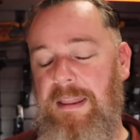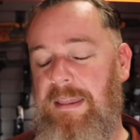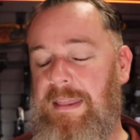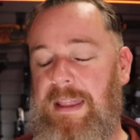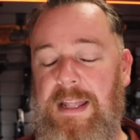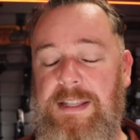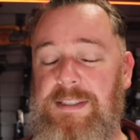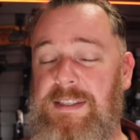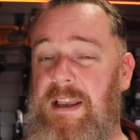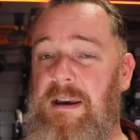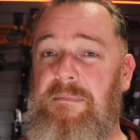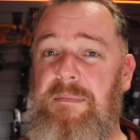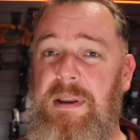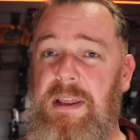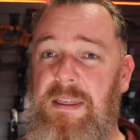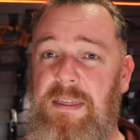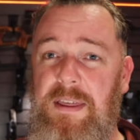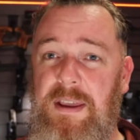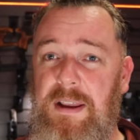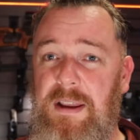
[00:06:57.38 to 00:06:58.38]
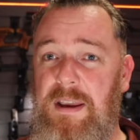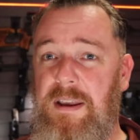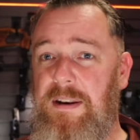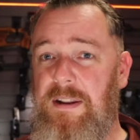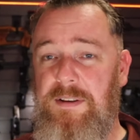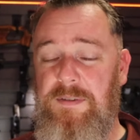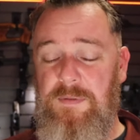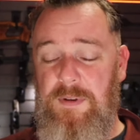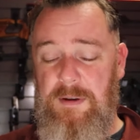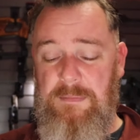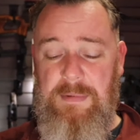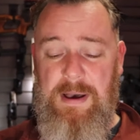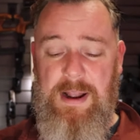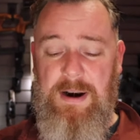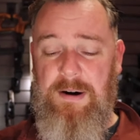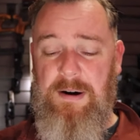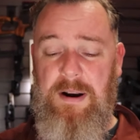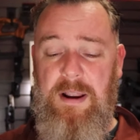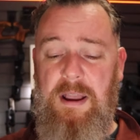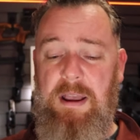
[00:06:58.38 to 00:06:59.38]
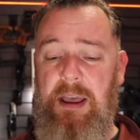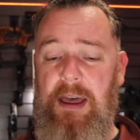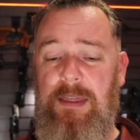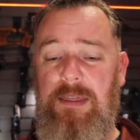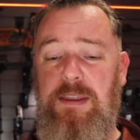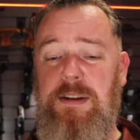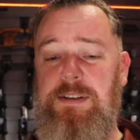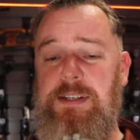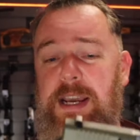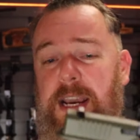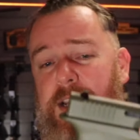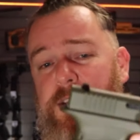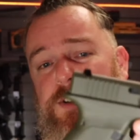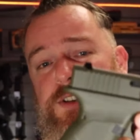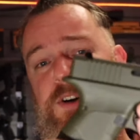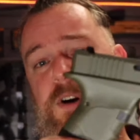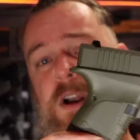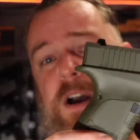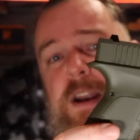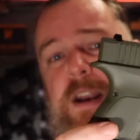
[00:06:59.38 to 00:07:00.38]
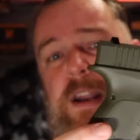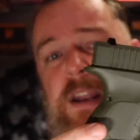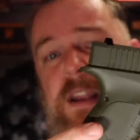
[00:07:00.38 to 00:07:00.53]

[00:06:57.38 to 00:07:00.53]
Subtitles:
That's a me thing, it doesn't really matter. The texture on